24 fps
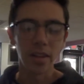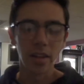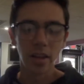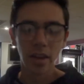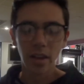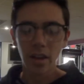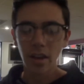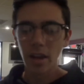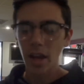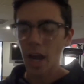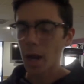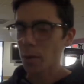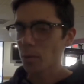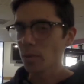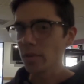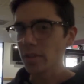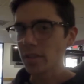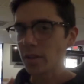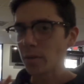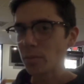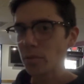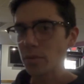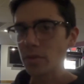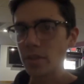I really
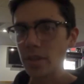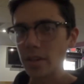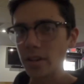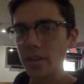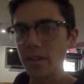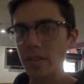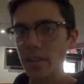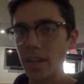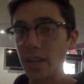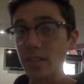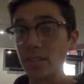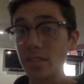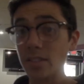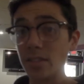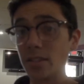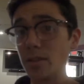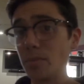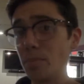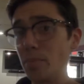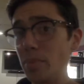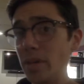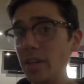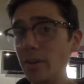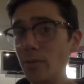don't think that's
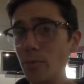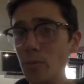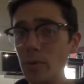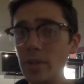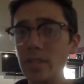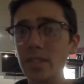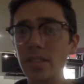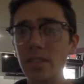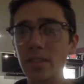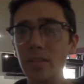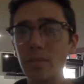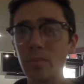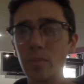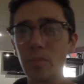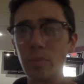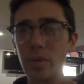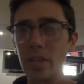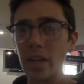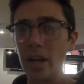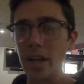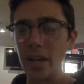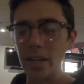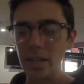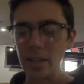the big reason
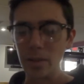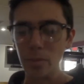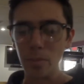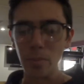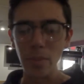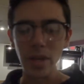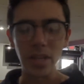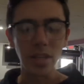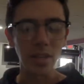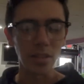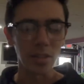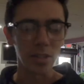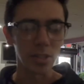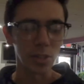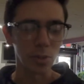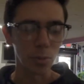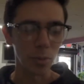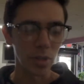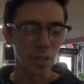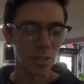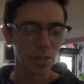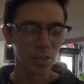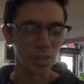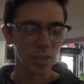behind making the
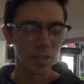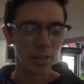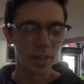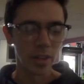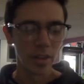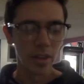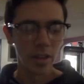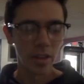switch.